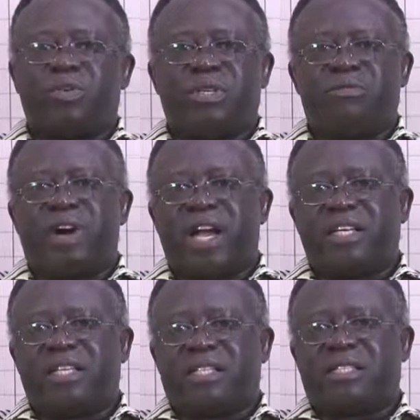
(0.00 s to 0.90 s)

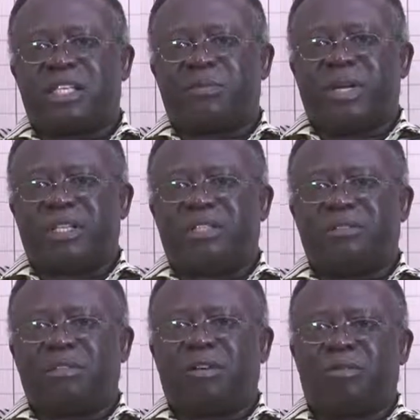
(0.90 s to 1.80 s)
divide the statement
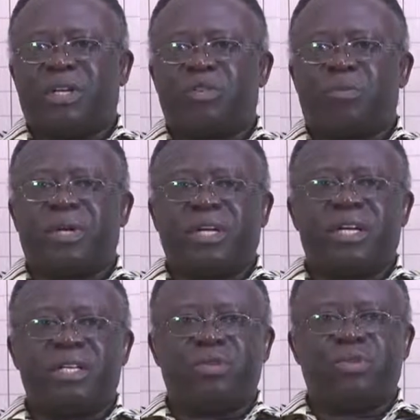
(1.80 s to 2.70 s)
of the topic
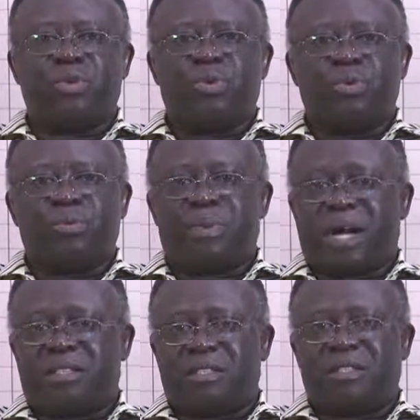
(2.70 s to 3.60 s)
into two
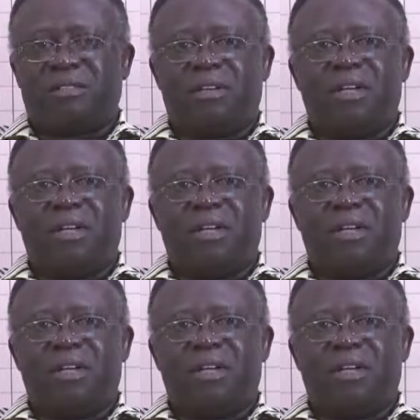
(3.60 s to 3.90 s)
parts.